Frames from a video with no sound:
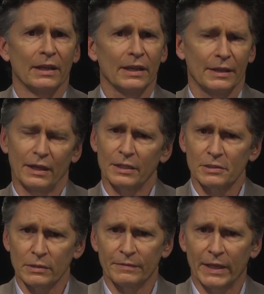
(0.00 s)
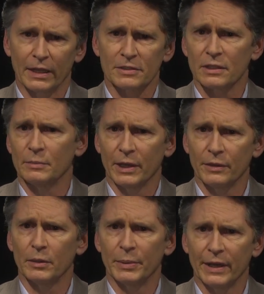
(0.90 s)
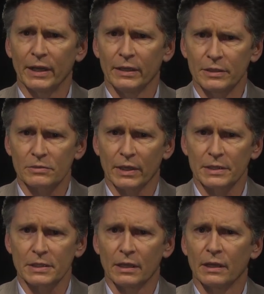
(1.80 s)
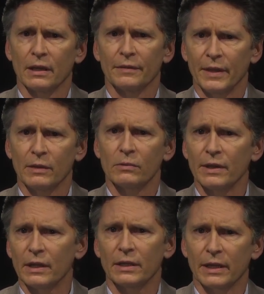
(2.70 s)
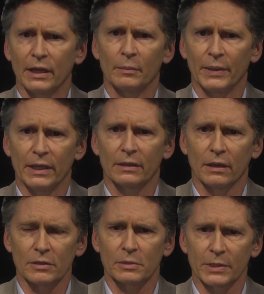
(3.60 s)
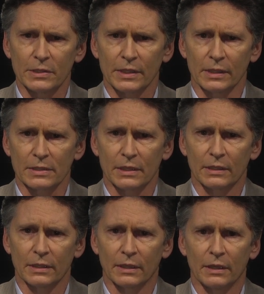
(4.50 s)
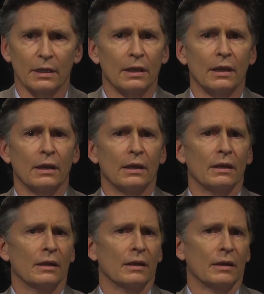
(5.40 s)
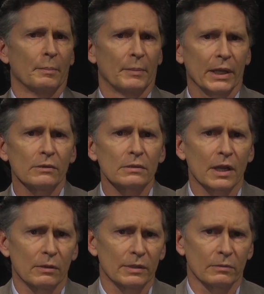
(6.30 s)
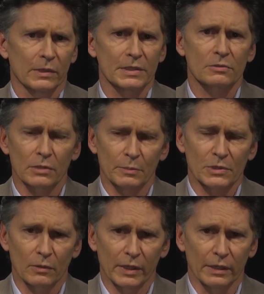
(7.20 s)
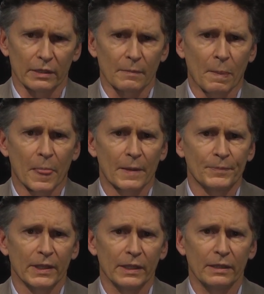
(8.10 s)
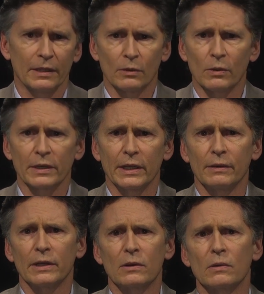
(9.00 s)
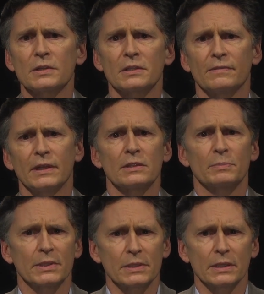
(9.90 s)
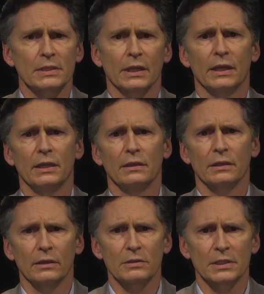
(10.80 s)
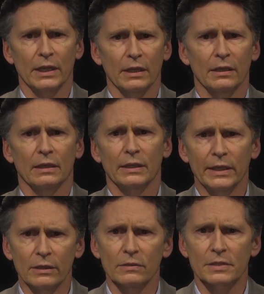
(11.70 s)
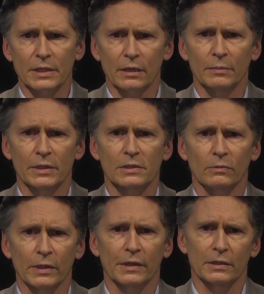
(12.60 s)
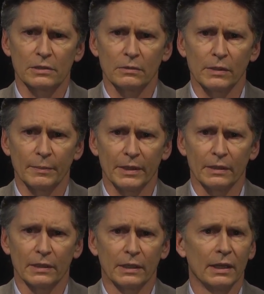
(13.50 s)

and not to advance some other benign interest, they were not campaign contributions. Michael Cohen was Trump's lawyer. In the ordinary course of his business, he negotiated legal settlements with the two women,